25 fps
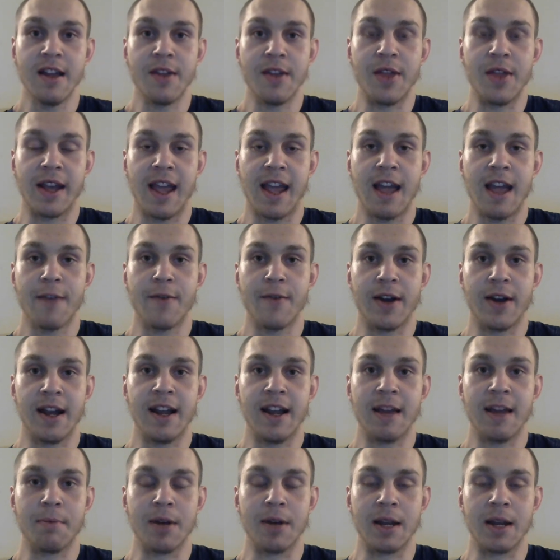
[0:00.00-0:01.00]
They can't find
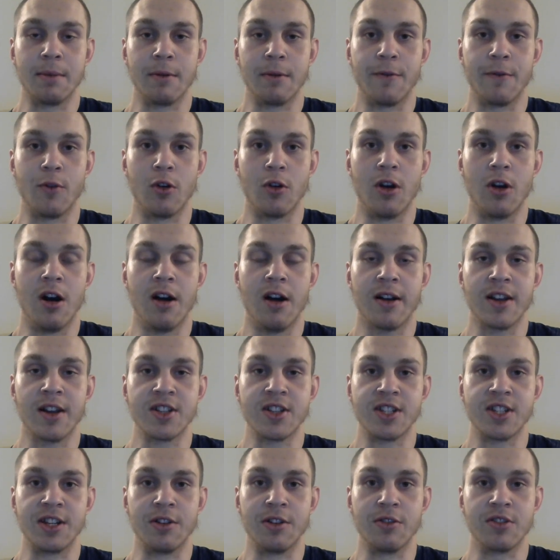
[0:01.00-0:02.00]
anybody before
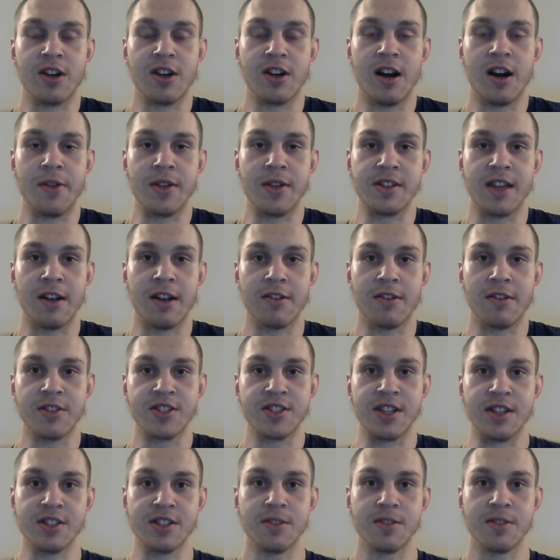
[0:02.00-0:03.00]
Augustine who taught these
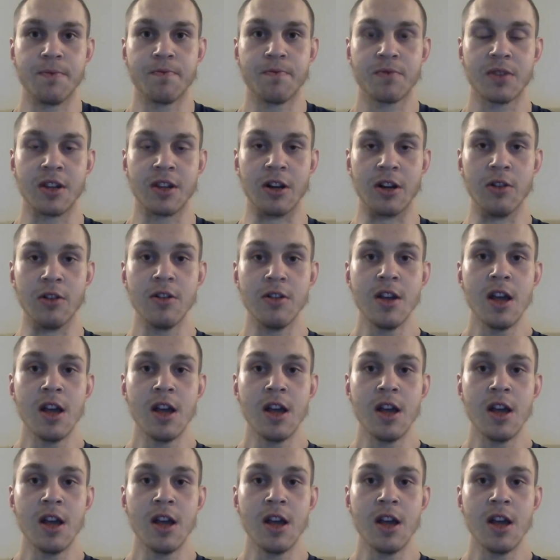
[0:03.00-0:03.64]
heresies. You know,